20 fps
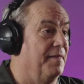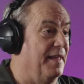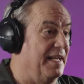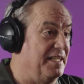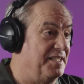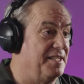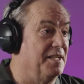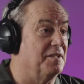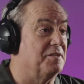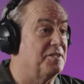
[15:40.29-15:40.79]
They
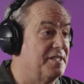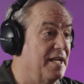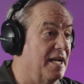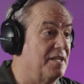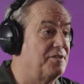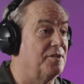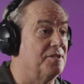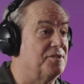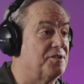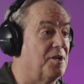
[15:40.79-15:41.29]
steal
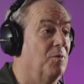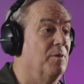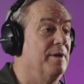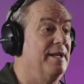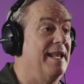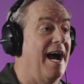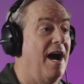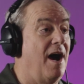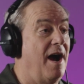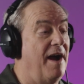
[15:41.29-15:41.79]
sessions, so we
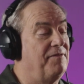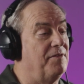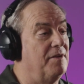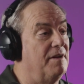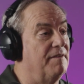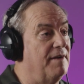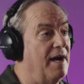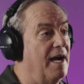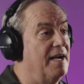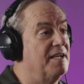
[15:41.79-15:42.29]
now have to
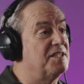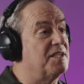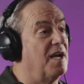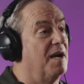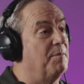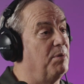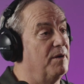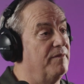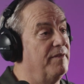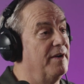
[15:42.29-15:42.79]
devise a
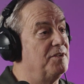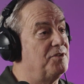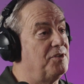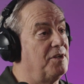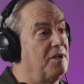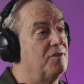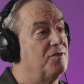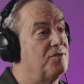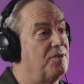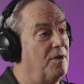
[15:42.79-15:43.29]
prevention
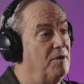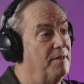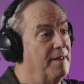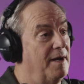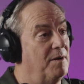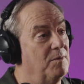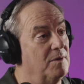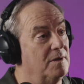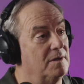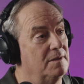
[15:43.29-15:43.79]
control
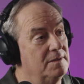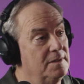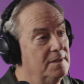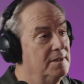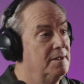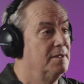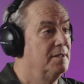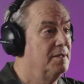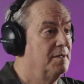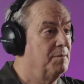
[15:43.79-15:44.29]
that will
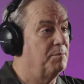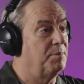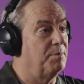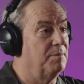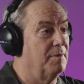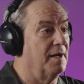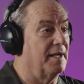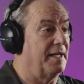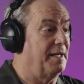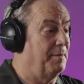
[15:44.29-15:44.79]

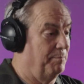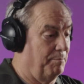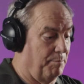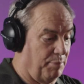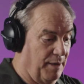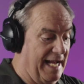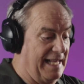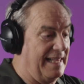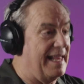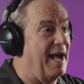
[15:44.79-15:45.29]

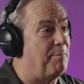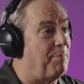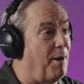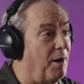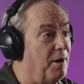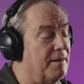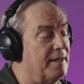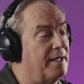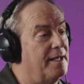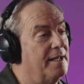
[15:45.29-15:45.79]
break that
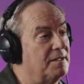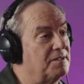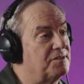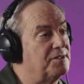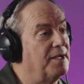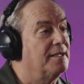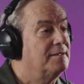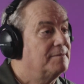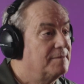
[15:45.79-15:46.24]
part of the kill chain.